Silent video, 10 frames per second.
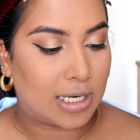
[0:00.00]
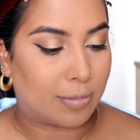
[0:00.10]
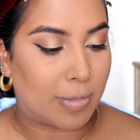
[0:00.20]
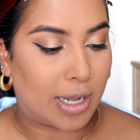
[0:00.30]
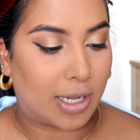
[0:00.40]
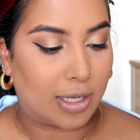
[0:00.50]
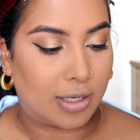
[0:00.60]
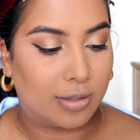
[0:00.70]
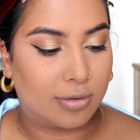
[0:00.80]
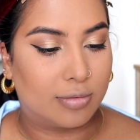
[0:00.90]
like my
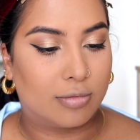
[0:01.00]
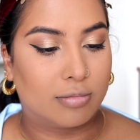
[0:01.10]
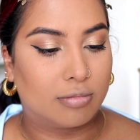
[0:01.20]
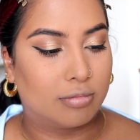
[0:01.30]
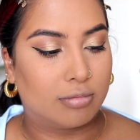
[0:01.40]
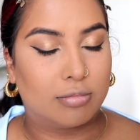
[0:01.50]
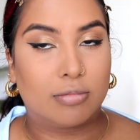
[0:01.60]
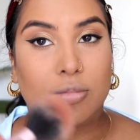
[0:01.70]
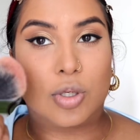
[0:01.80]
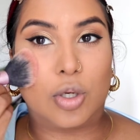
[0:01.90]

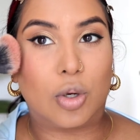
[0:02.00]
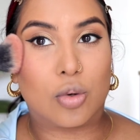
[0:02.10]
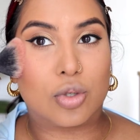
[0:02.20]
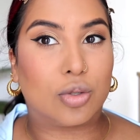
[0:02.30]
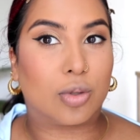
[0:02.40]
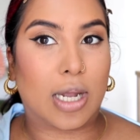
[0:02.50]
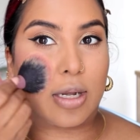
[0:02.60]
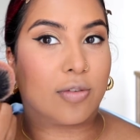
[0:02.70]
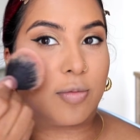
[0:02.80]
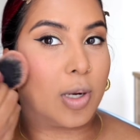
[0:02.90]
go-to
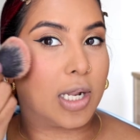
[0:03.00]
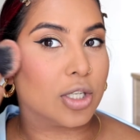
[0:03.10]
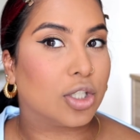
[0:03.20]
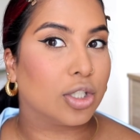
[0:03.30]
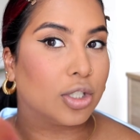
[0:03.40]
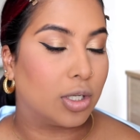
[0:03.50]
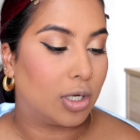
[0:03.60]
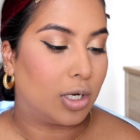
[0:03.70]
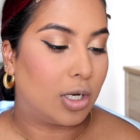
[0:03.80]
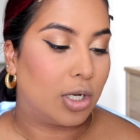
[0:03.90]
kind of blush.
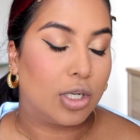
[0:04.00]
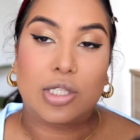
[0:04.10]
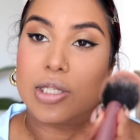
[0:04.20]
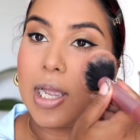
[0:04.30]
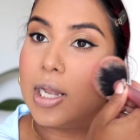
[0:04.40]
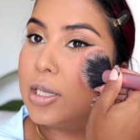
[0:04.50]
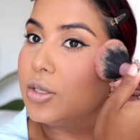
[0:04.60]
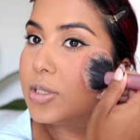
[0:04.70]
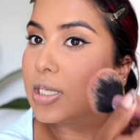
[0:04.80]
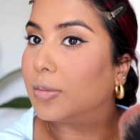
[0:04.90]
So I
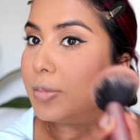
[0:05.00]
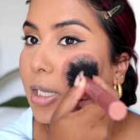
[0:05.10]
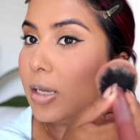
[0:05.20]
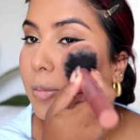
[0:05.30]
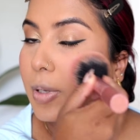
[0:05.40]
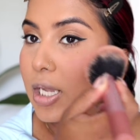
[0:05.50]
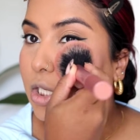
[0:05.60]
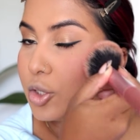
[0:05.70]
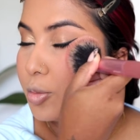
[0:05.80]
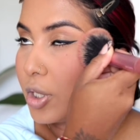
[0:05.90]
like using a big
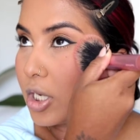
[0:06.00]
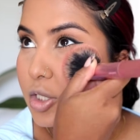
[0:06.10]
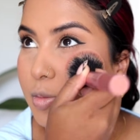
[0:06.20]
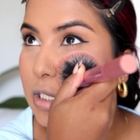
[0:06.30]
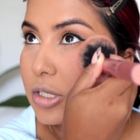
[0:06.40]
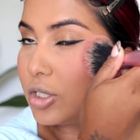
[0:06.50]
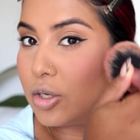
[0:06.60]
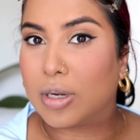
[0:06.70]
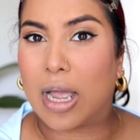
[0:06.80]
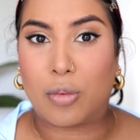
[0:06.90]
blush brush because, you
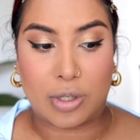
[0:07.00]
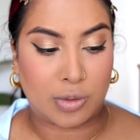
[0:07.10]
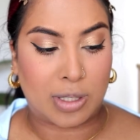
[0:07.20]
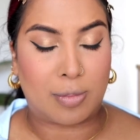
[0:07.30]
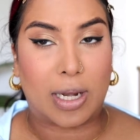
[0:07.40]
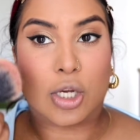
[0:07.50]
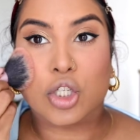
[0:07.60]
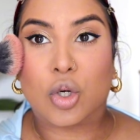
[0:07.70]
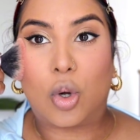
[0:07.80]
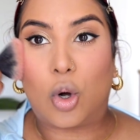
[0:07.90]
know, now we're doing
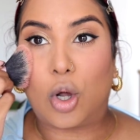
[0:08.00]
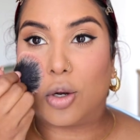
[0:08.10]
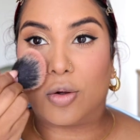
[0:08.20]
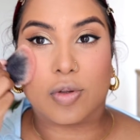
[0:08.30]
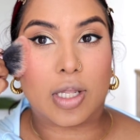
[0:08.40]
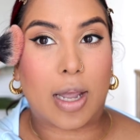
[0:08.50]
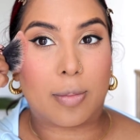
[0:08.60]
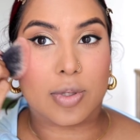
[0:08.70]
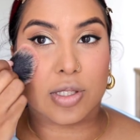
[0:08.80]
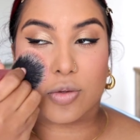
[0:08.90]
blush all over the
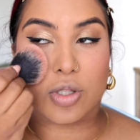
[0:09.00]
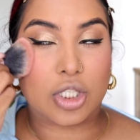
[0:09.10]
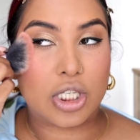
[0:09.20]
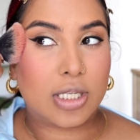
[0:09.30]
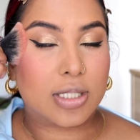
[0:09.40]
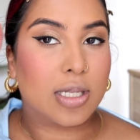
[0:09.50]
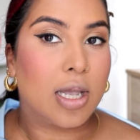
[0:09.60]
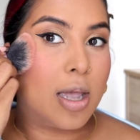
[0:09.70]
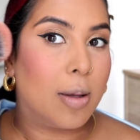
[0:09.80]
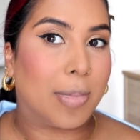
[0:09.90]
apples of the cheeks.
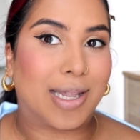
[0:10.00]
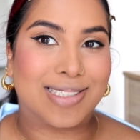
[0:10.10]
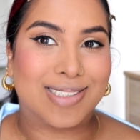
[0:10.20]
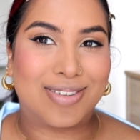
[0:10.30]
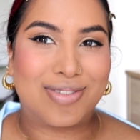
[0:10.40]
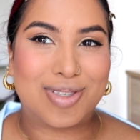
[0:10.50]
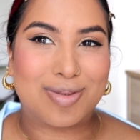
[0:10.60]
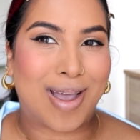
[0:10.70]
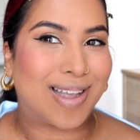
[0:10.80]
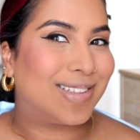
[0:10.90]
But if you
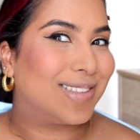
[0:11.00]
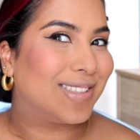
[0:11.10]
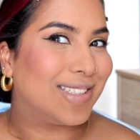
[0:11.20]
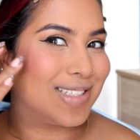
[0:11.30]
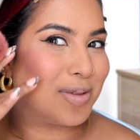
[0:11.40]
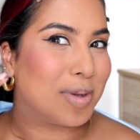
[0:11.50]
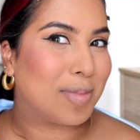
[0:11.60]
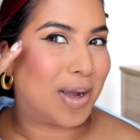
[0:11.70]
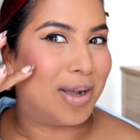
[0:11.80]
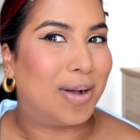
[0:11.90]
smile, you see where
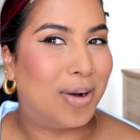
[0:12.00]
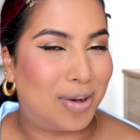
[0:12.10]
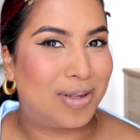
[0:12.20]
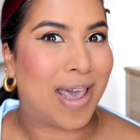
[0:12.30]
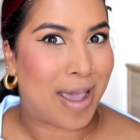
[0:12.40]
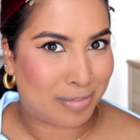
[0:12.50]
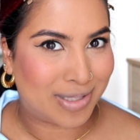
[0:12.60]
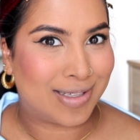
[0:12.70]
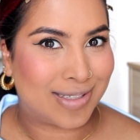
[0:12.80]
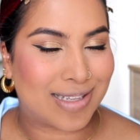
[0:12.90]
my whole
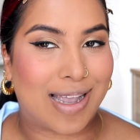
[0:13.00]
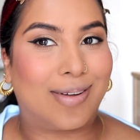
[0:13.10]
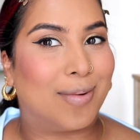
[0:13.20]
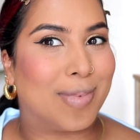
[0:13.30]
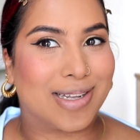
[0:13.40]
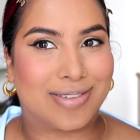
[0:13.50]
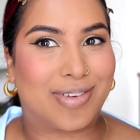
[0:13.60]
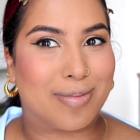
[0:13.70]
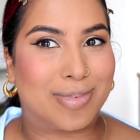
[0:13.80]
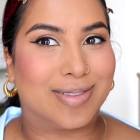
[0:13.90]
apple is? I got massive
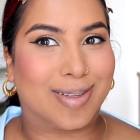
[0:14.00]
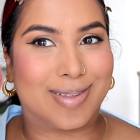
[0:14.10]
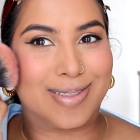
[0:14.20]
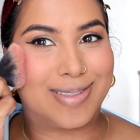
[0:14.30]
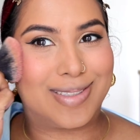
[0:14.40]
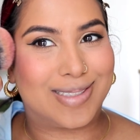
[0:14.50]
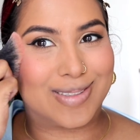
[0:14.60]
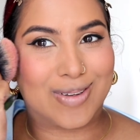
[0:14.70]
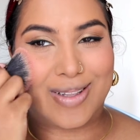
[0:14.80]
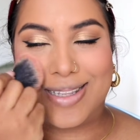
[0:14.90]
apples on these
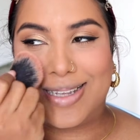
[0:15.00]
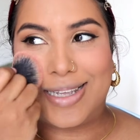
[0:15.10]
cheeks, though.